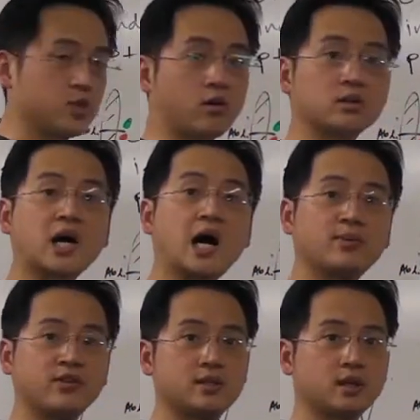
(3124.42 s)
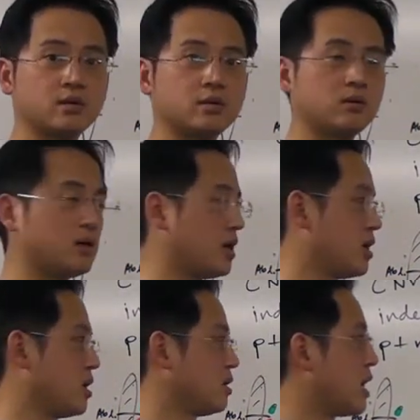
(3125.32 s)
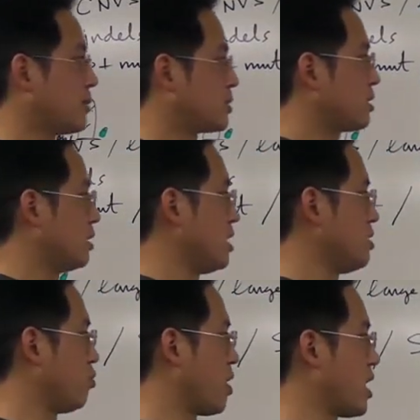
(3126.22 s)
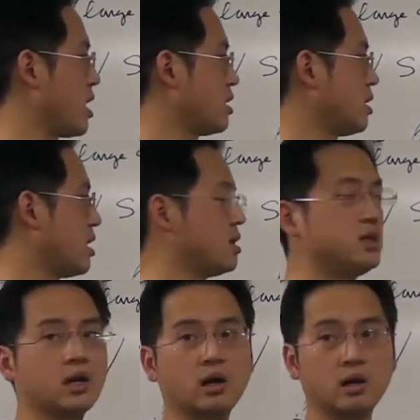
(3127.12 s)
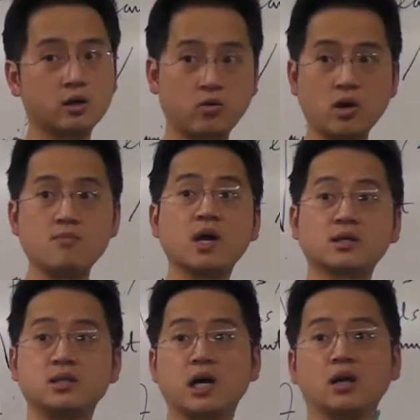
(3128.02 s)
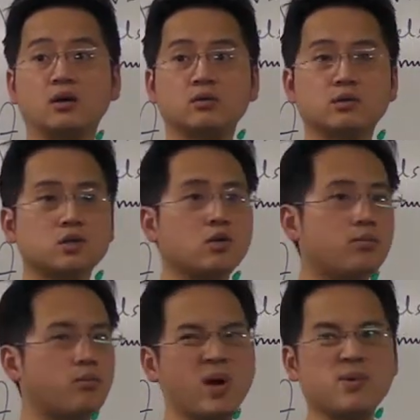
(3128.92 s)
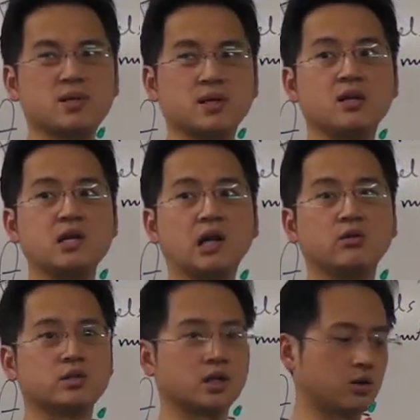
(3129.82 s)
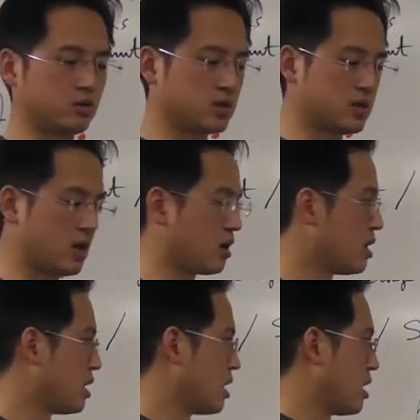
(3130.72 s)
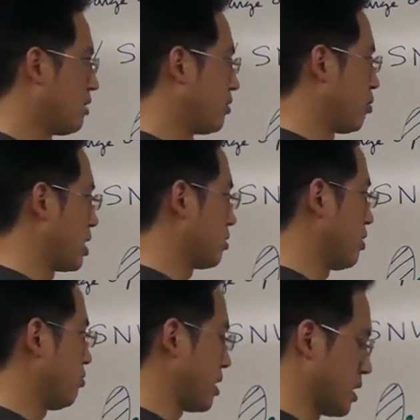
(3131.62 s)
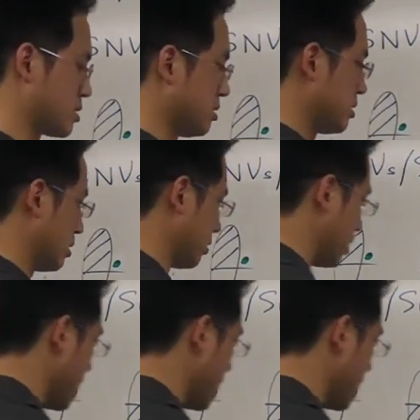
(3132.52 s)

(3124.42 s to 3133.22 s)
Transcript: they're on top of each other, and optically red and green makes yellow. So you'll maybe see a yellow signal instead of a red-green right next to each other.